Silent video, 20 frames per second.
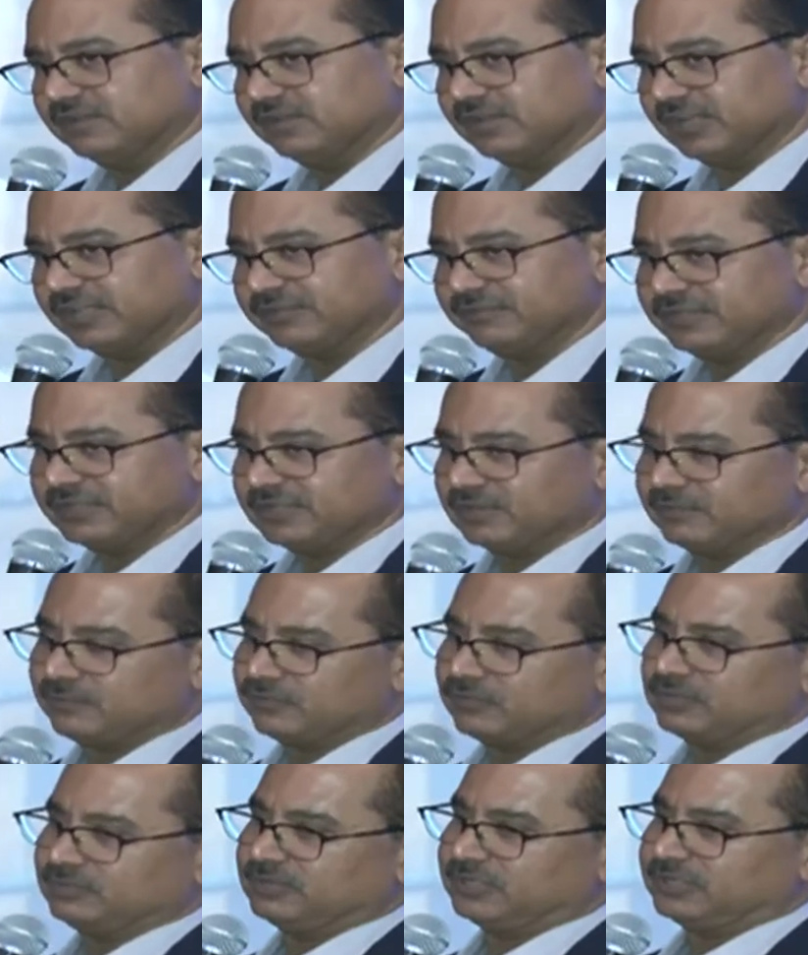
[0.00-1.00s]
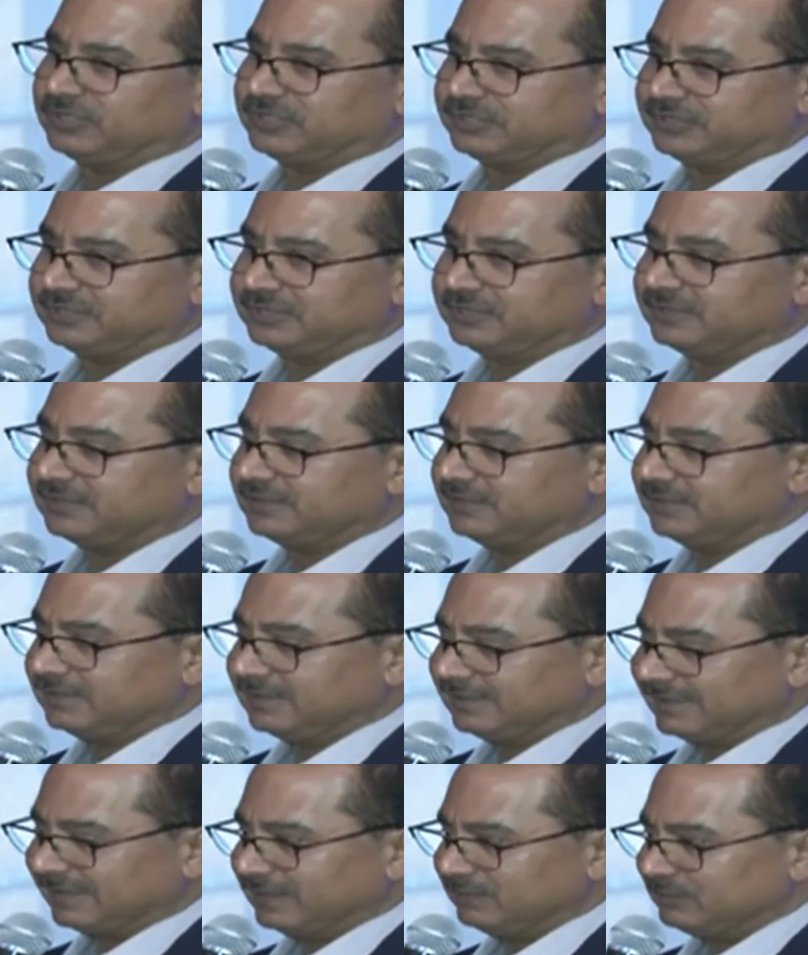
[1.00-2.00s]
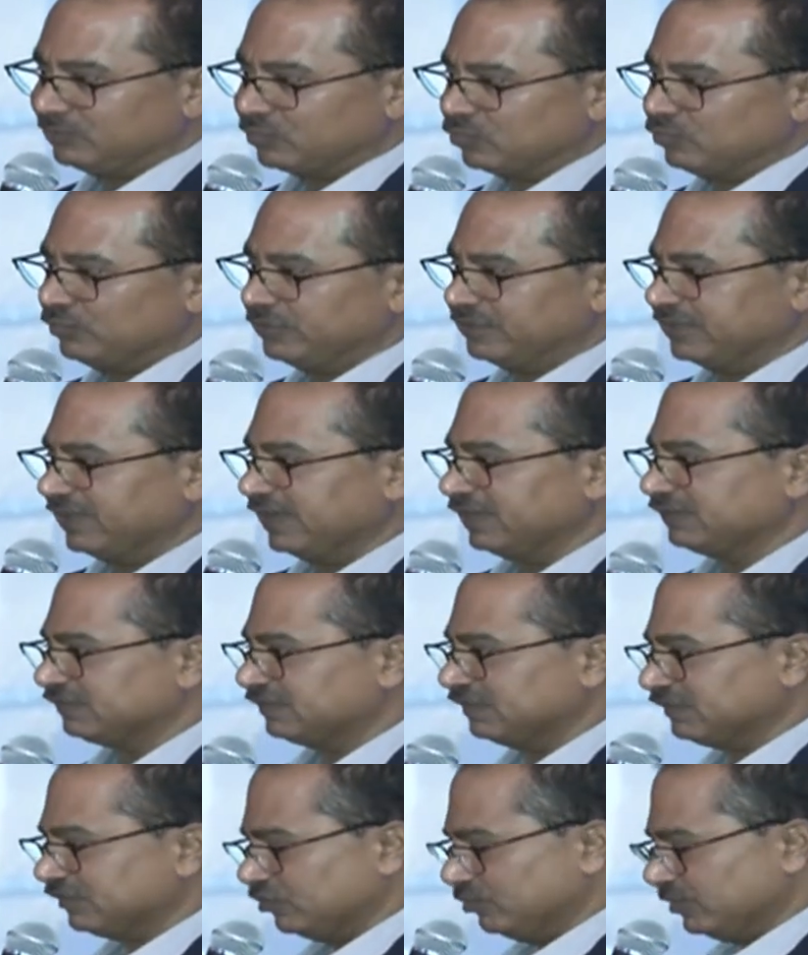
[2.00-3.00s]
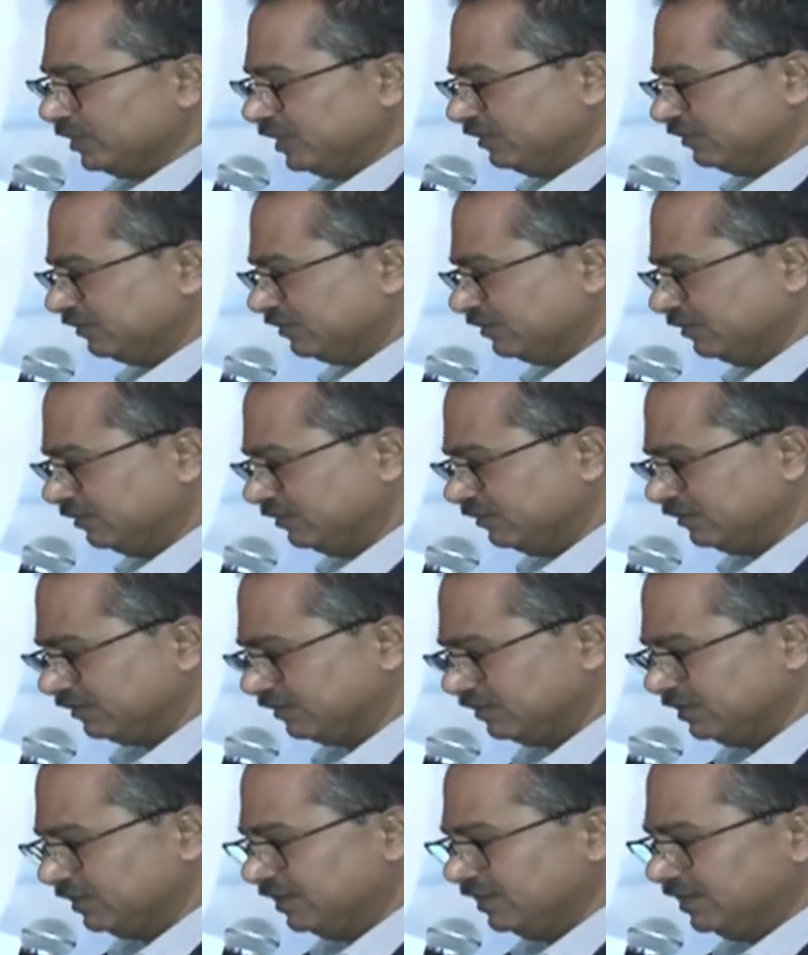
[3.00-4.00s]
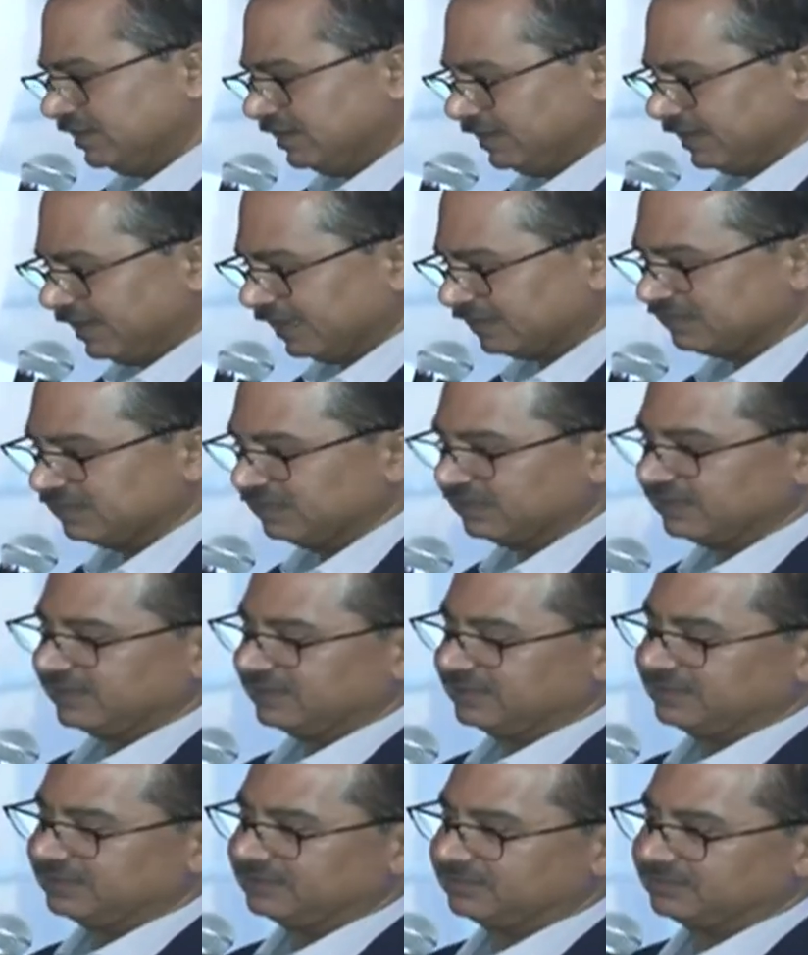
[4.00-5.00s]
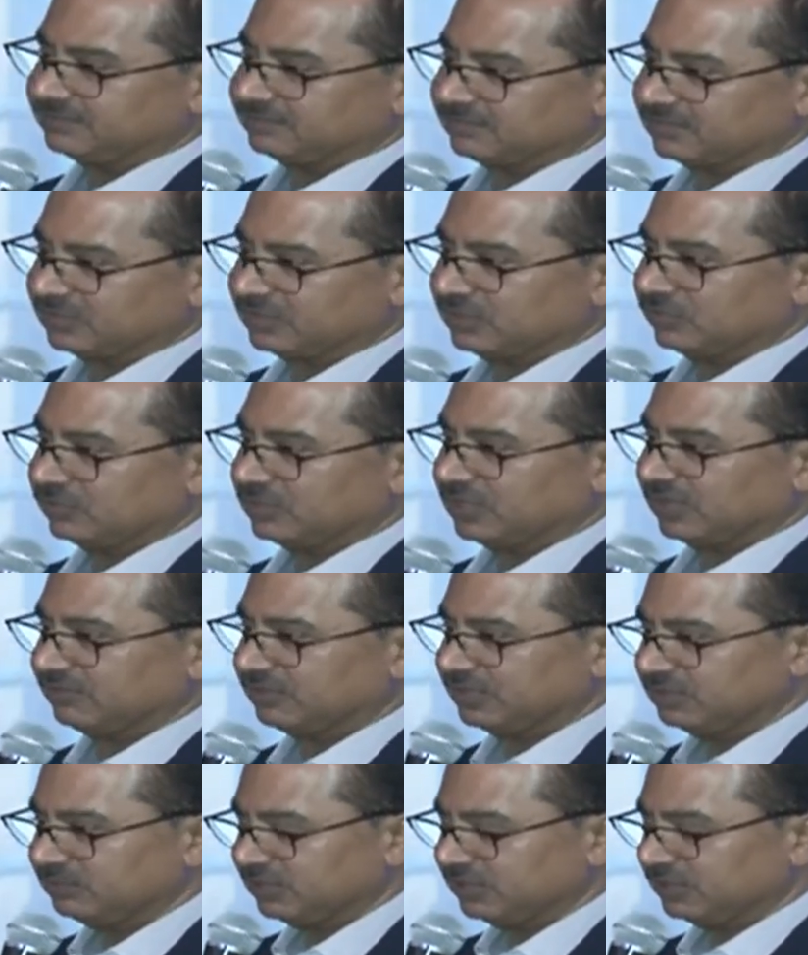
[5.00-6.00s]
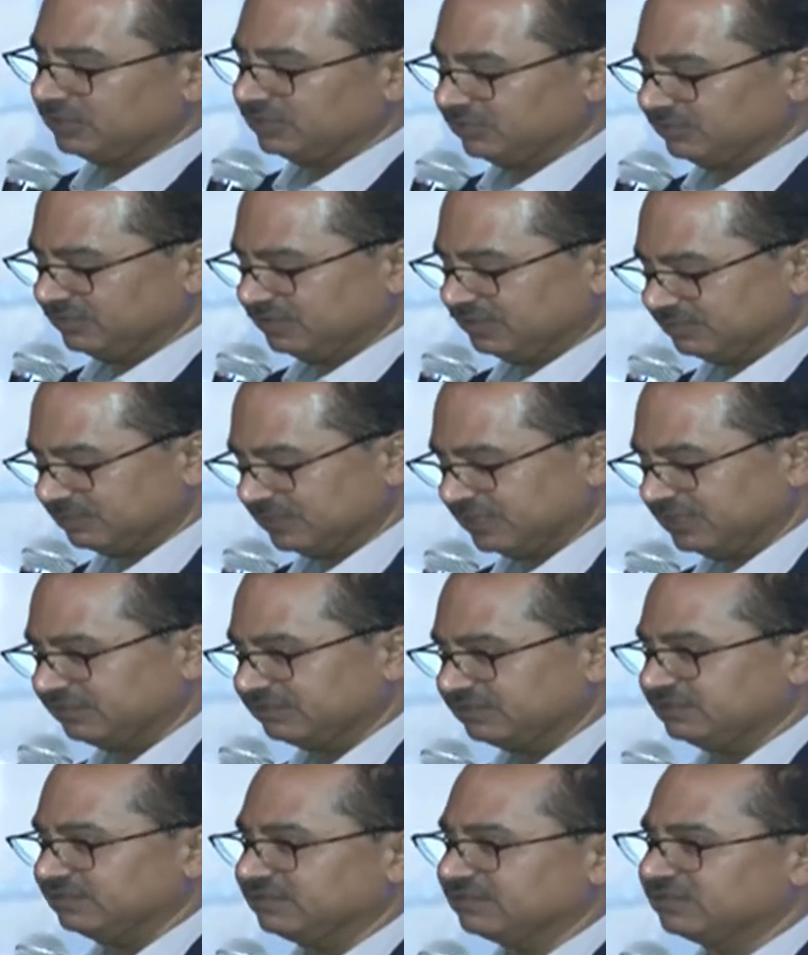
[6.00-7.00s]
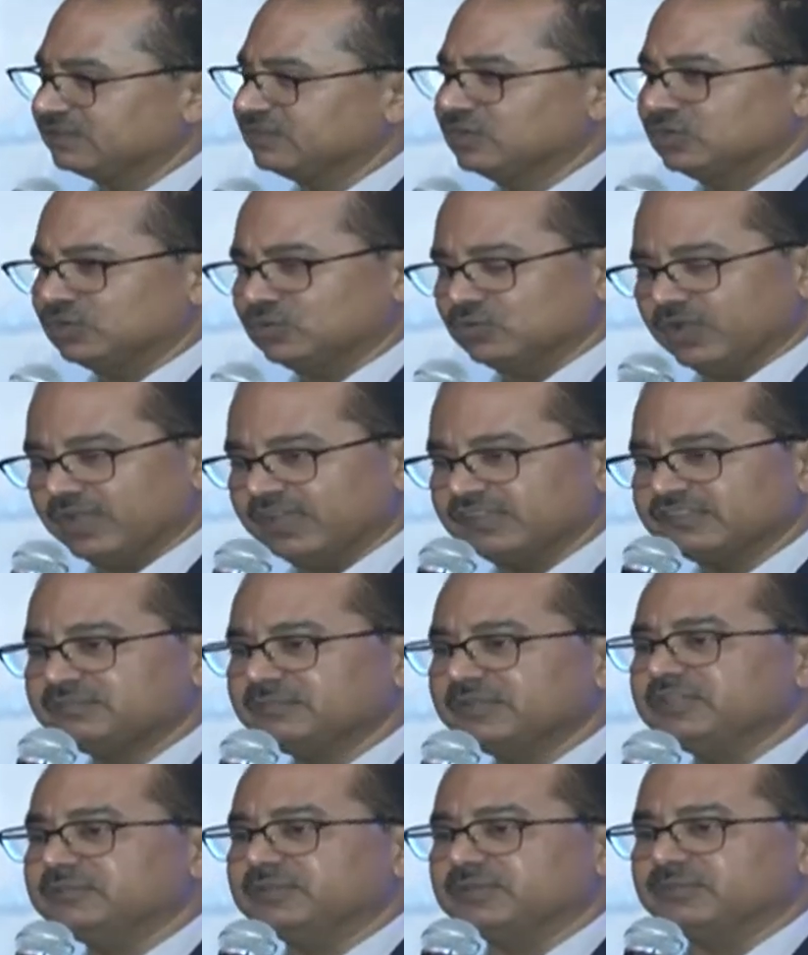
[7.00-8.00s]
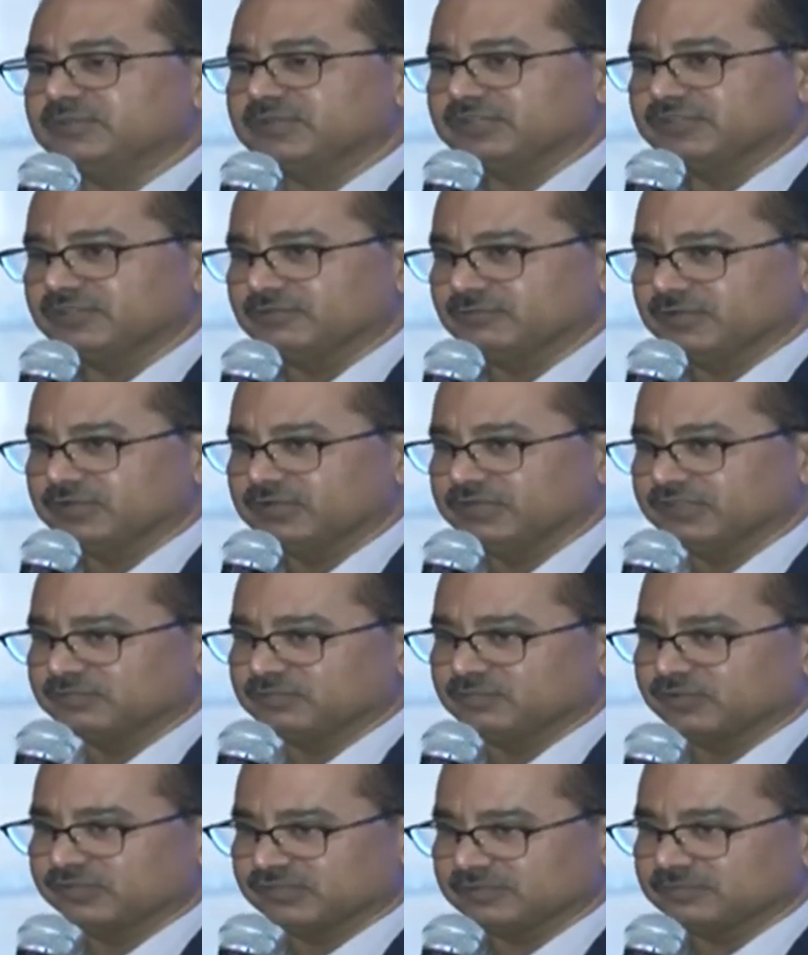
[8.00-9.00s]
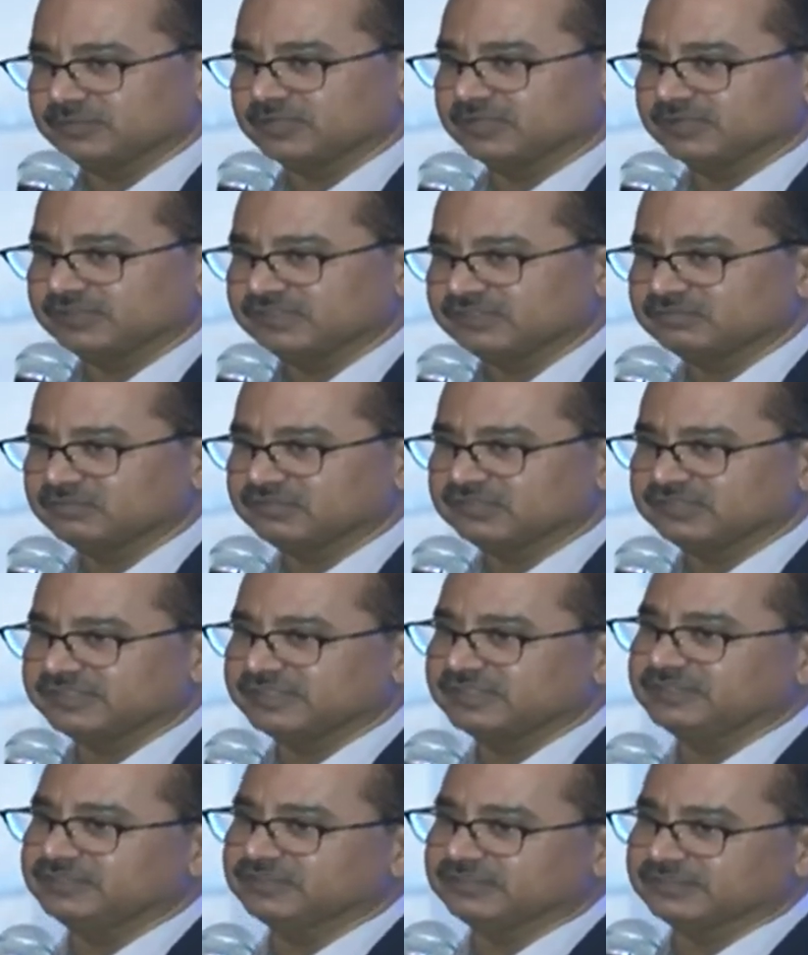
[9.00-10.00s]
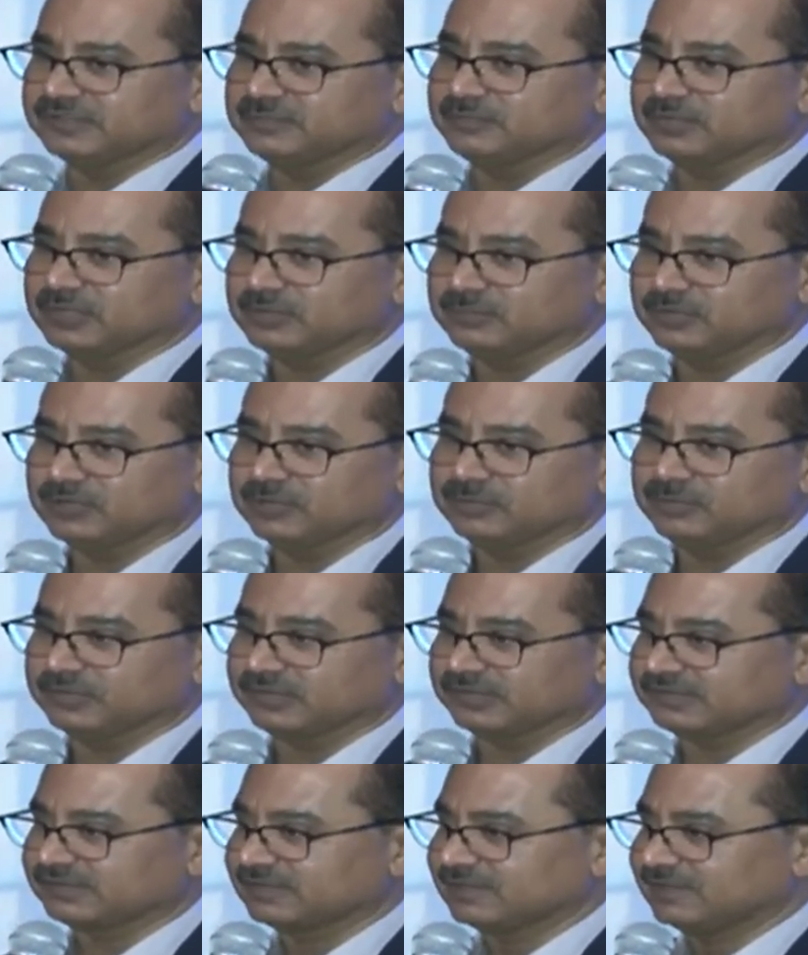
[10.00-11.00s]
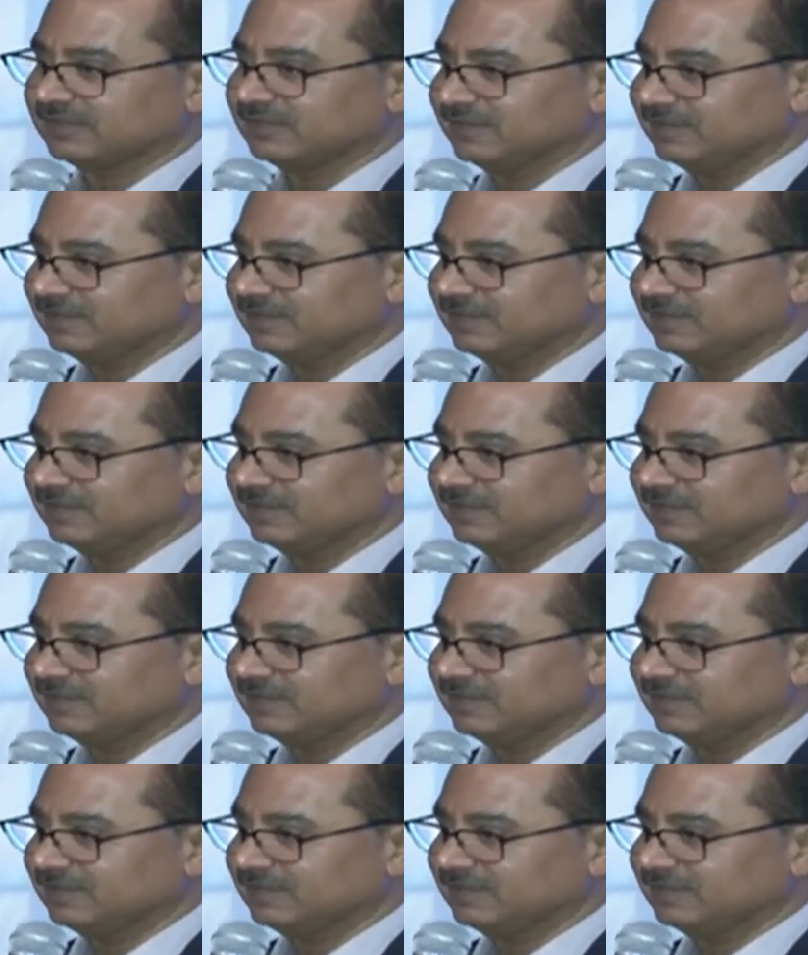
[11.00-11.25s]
Driving affordability, improving access to medicines, and accelerating you know, the availability of these medicines to as many people in the world as possible. This was really the simple purpose